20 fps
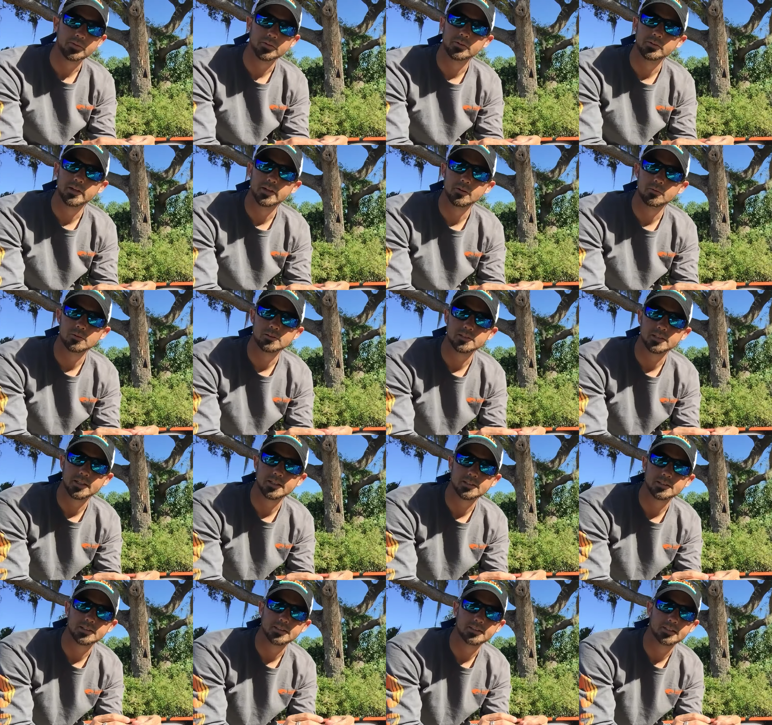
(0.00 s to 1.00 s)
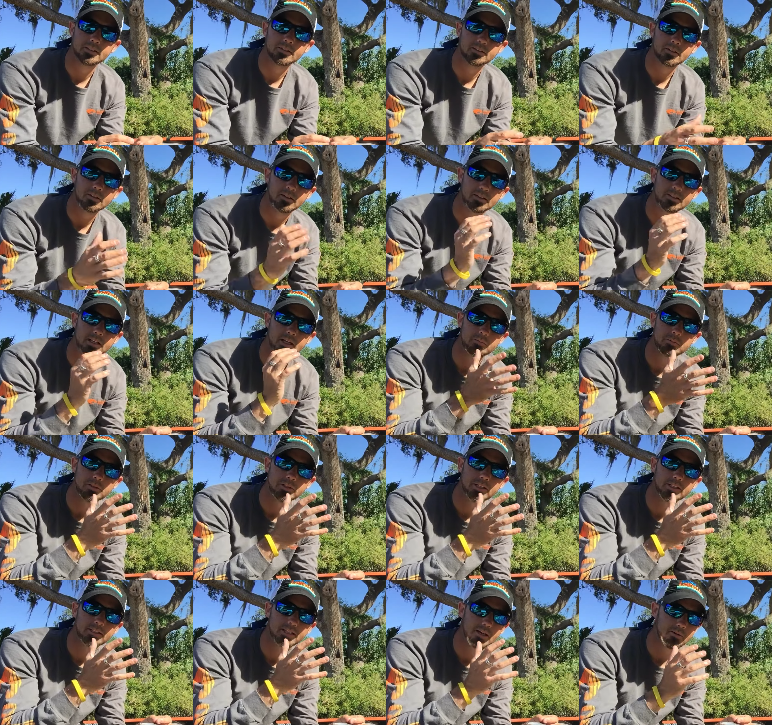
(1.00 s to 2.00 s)
through there once it gets in there. And a lot of times you
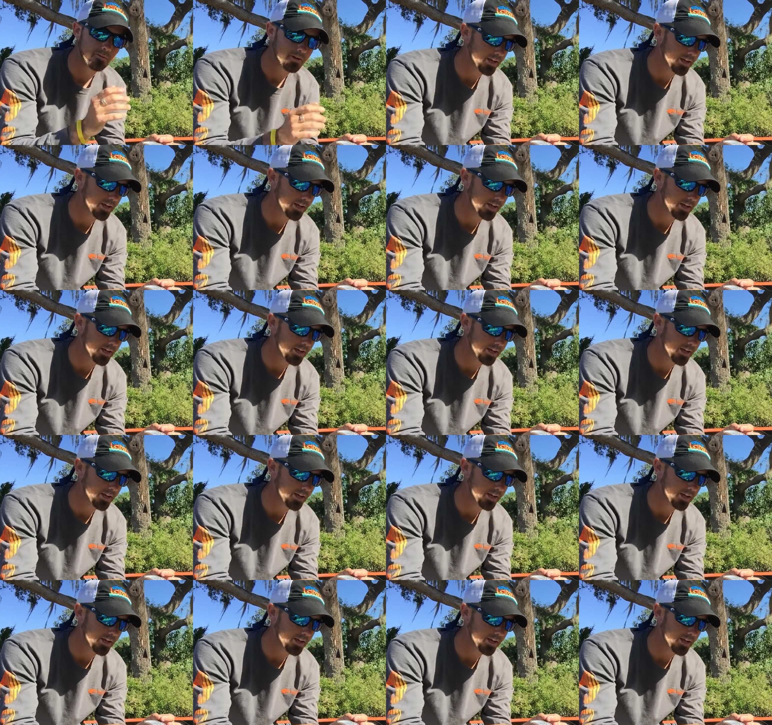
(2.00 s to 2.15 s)
get that